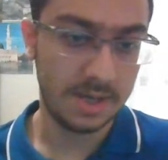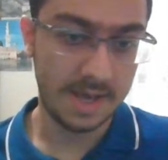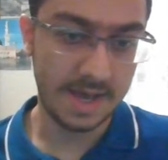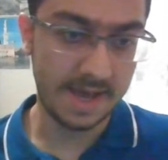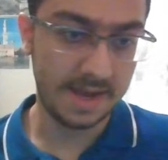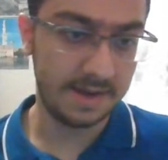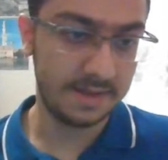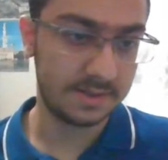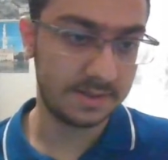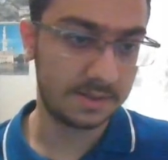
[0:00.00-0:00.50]

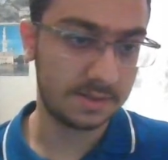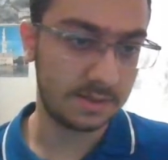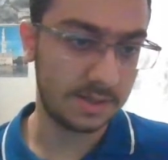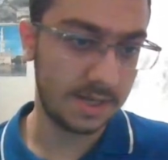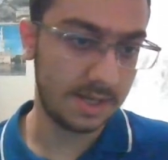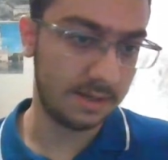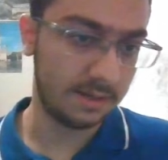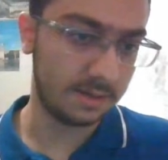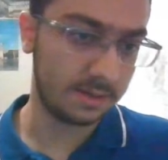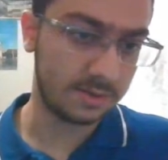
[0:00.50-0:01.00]
And
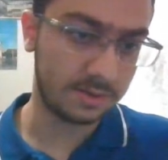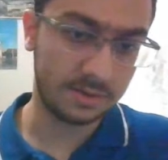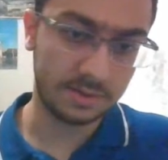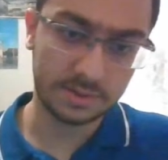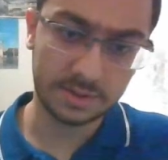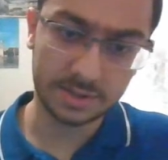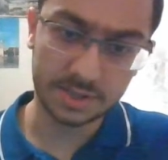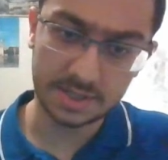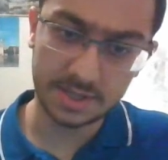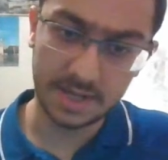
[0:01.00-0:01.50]
it
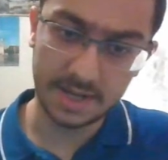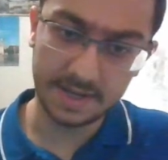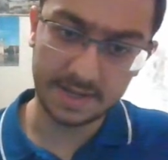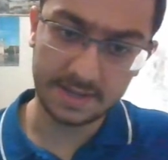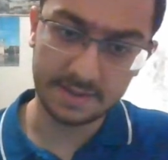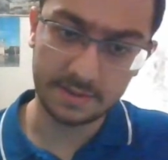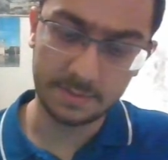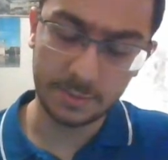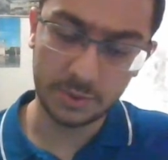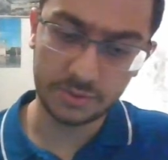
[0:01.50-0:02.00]
looks
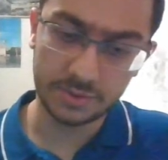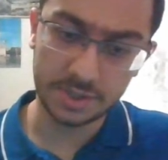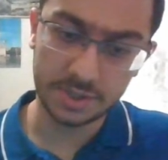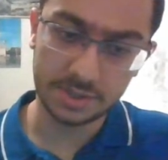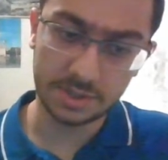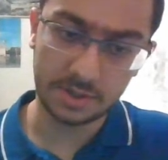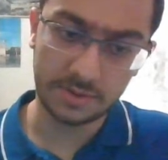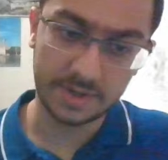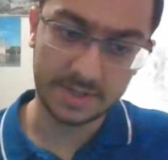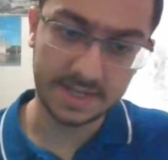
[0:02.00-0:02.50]
like the boost
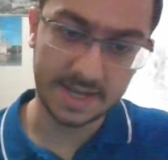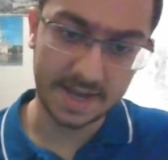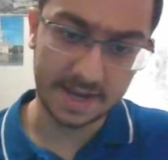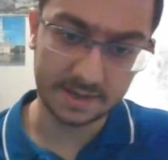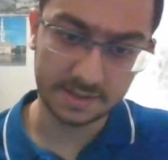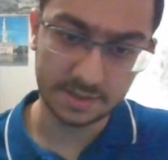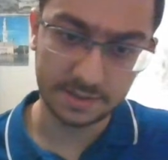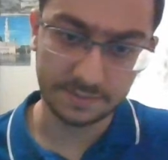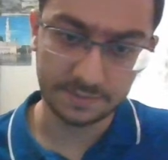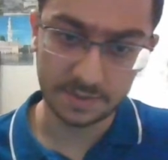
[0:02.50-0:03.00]
is already
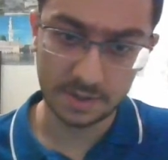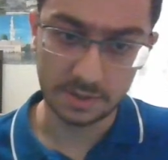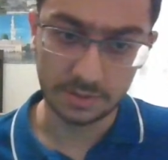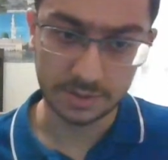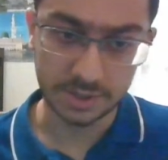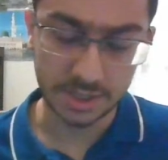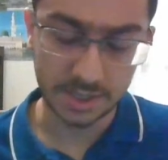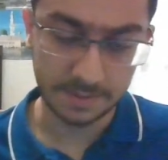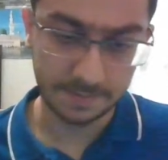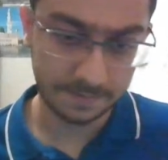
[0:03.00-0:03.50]
active.
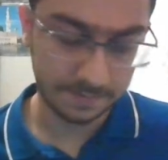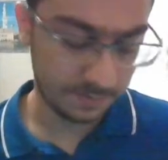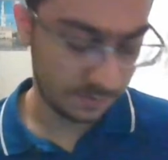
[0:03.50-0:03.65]
Okay,